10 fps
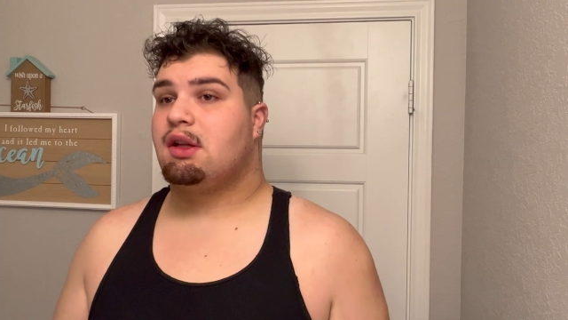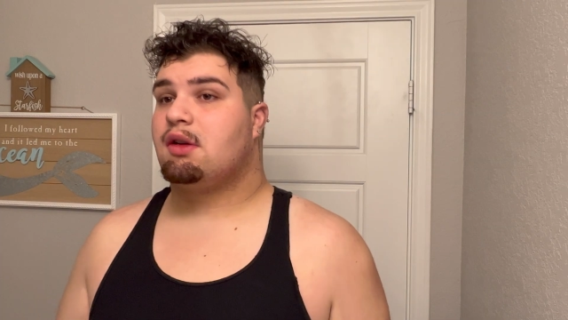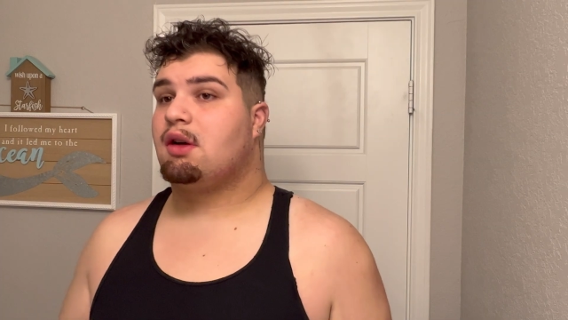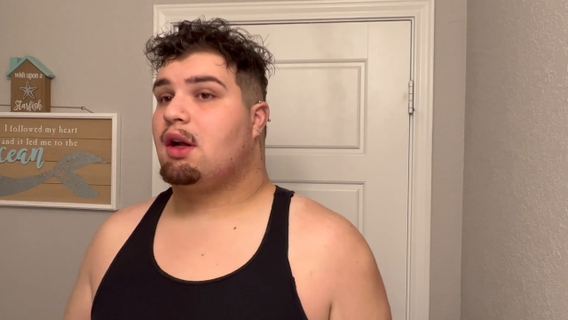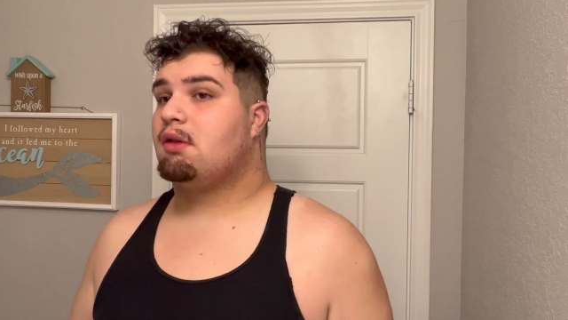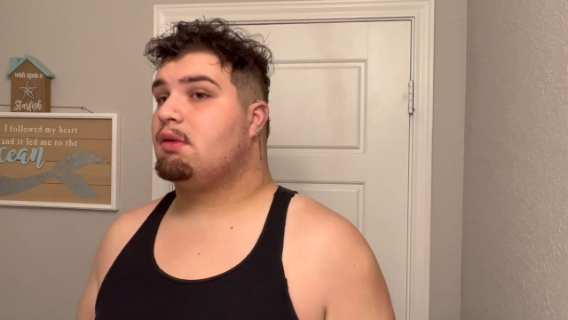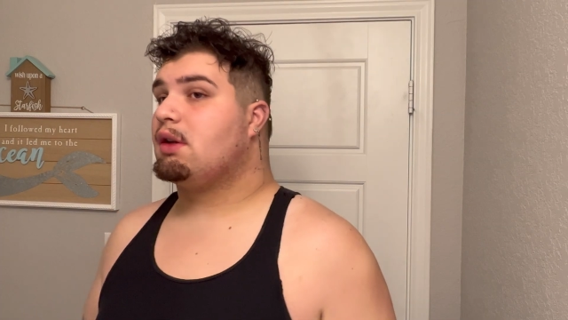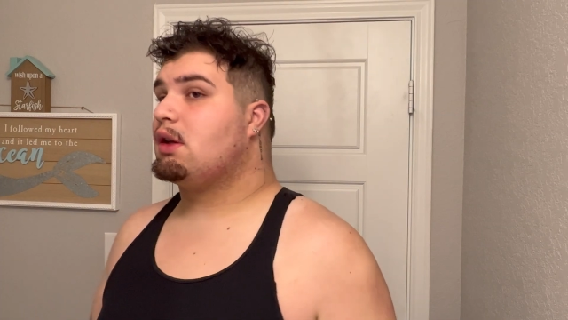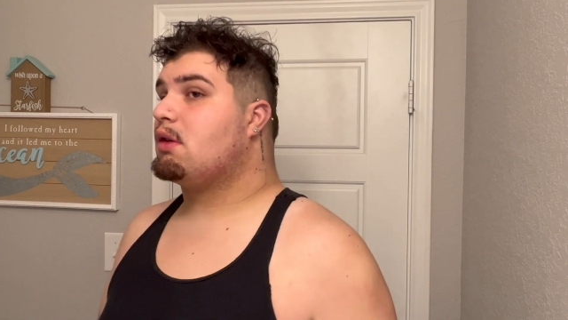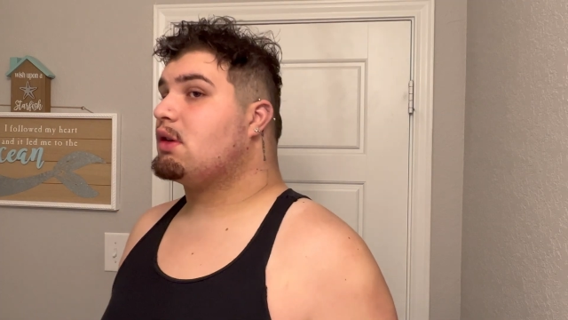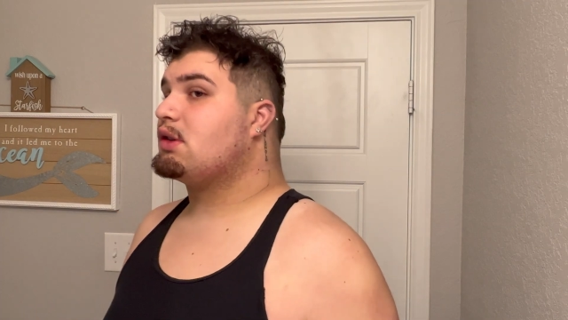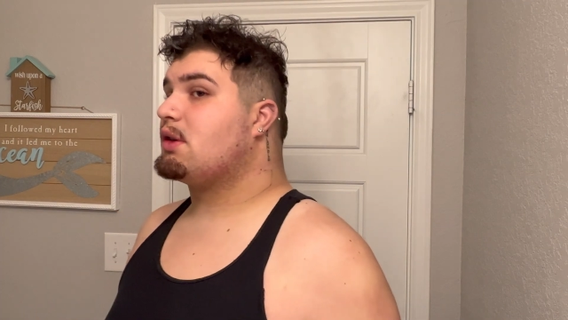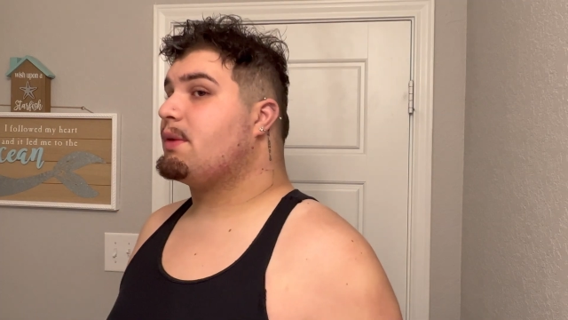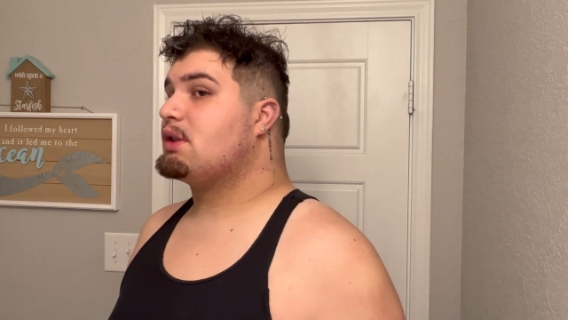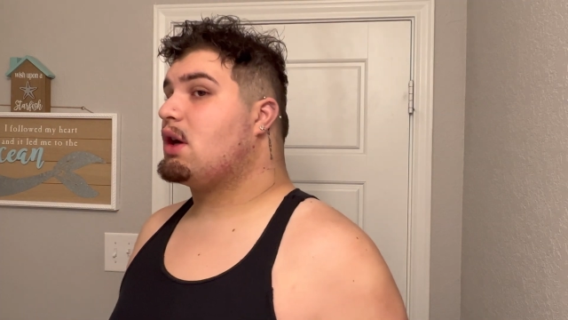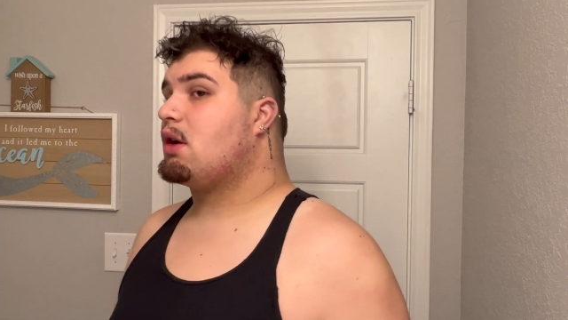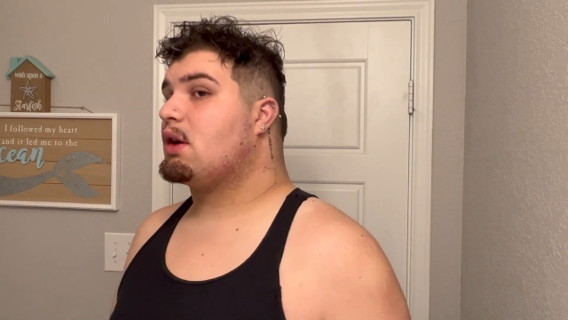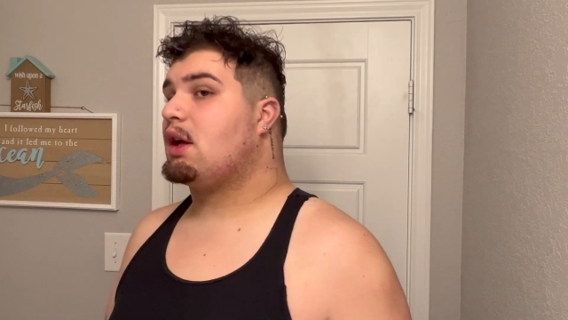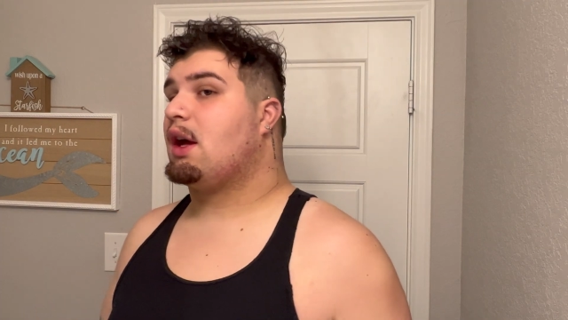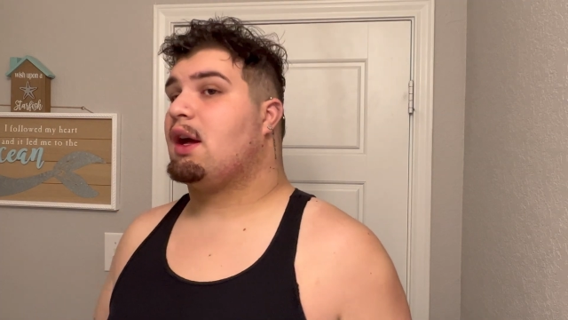though, I don't really notice a result
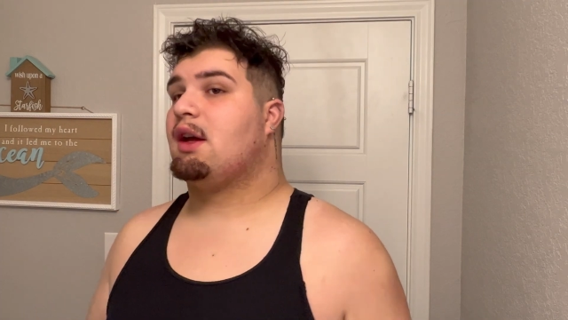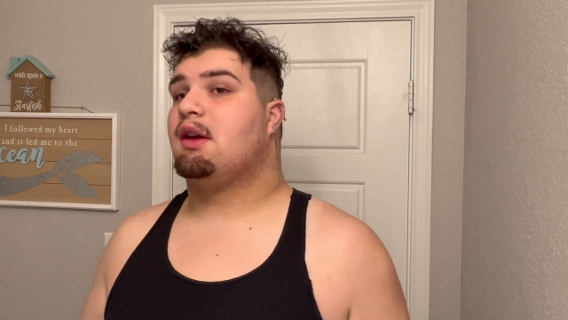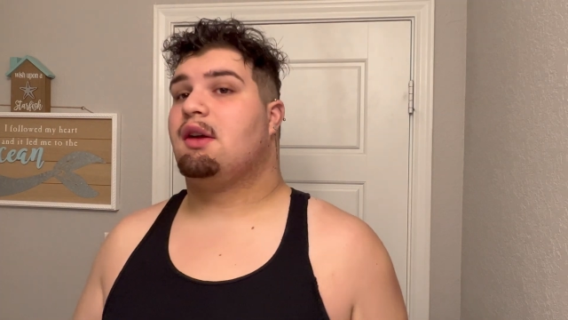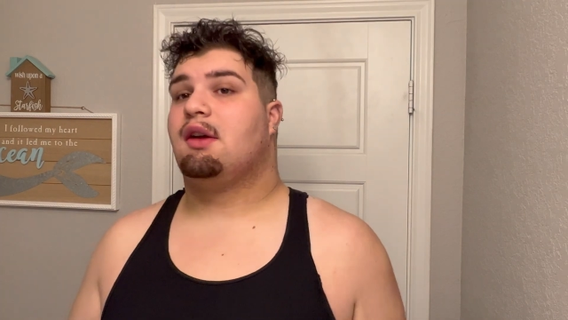yet.